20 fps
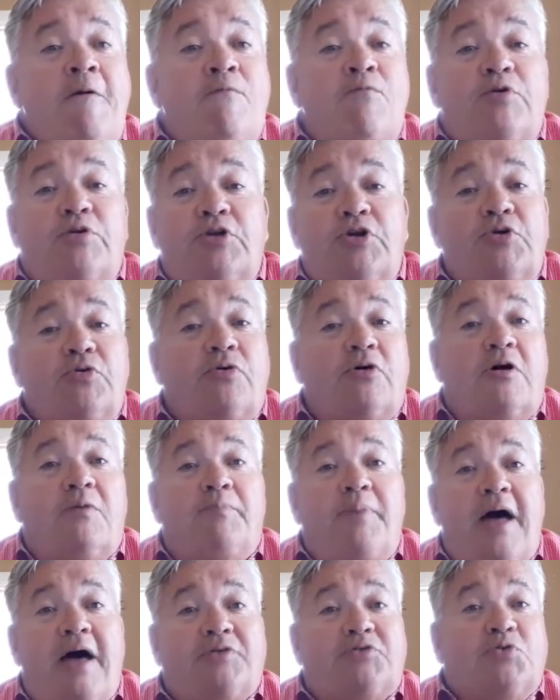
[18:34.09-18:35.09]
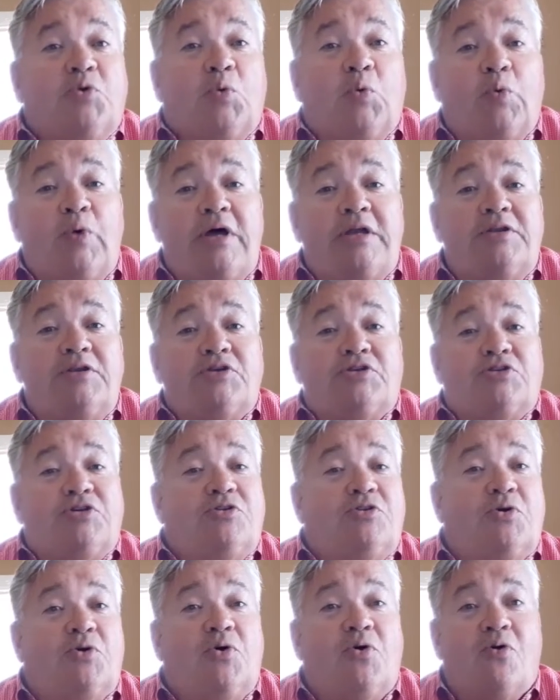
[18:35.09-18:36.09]
when you are about to witness to
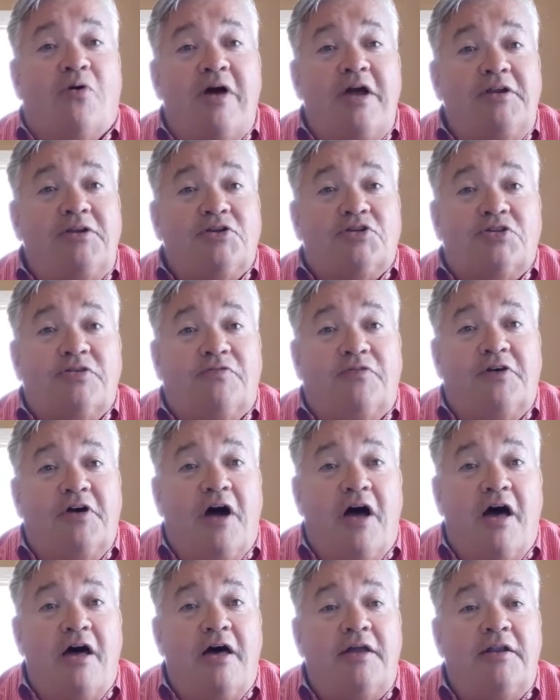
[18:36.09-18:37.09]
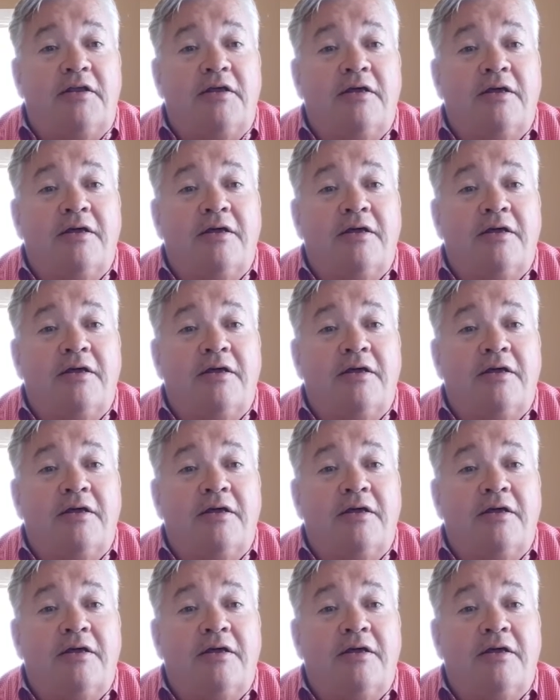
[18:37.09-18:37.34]
the greatness of God.